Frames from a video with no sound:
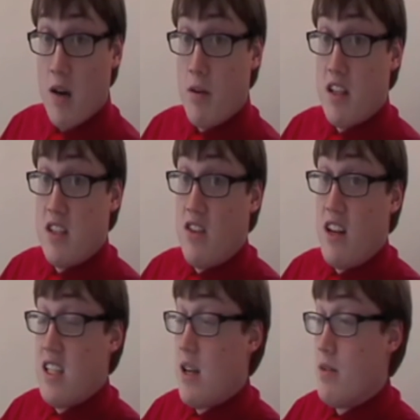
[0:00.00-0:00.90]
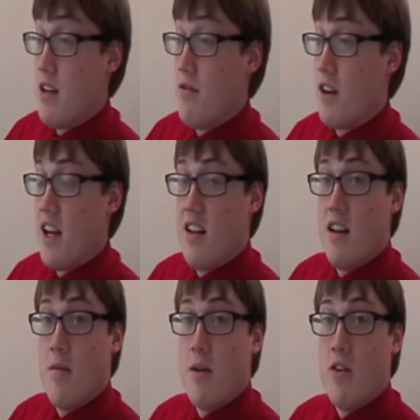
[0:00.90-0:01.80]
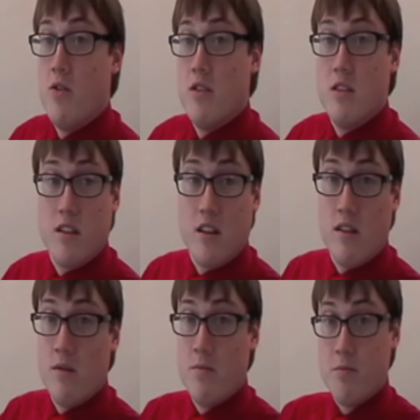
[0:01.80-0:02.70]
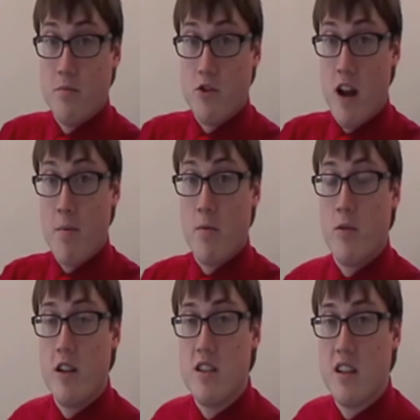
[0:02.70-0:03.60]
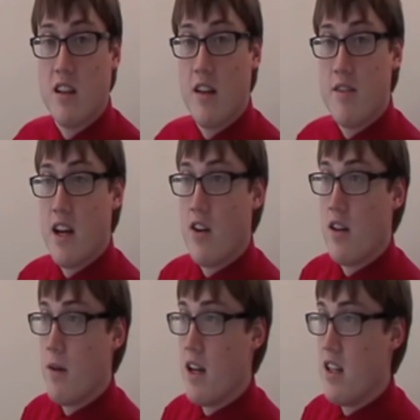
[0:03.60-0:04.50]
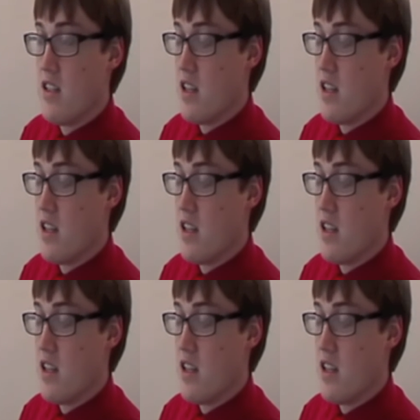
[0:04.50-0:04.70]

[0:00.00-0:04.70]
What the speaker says: because a lot of times they'd forget about little trapper boys they left down in the mines,